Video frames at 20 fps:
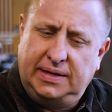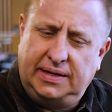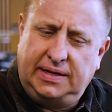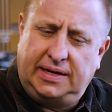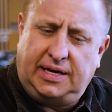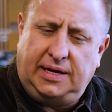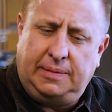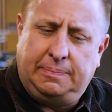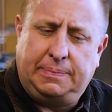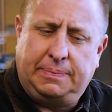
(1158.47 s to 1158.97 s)

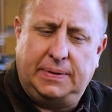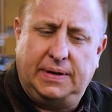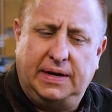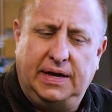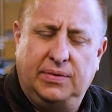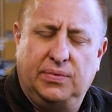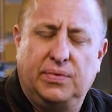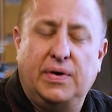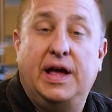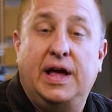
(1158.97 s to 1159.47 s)
keep
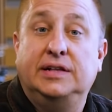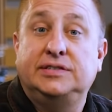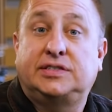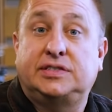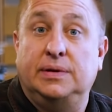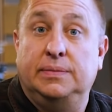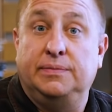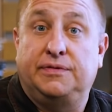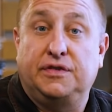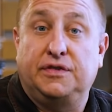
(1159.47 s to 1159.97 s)
a
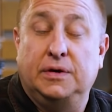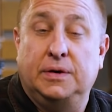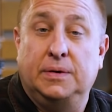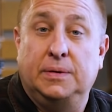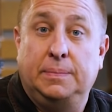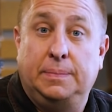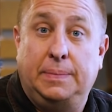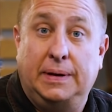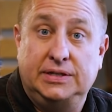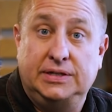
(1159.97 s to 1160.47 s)
ransom for
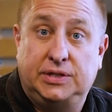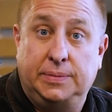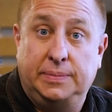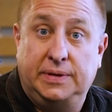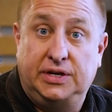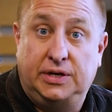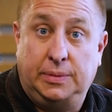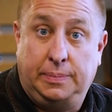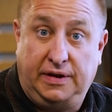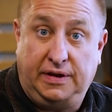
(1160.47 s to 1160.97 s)

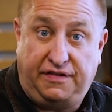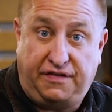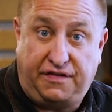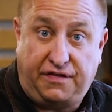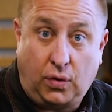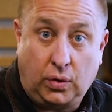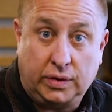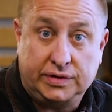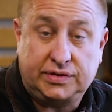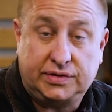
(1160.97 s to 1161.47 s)
Benjamin to be
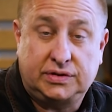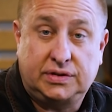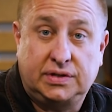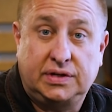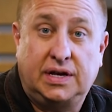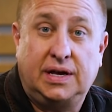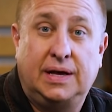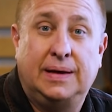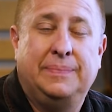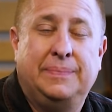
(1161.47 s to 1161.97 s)
forced to
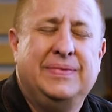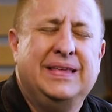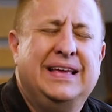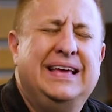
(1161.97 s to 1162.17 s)
come.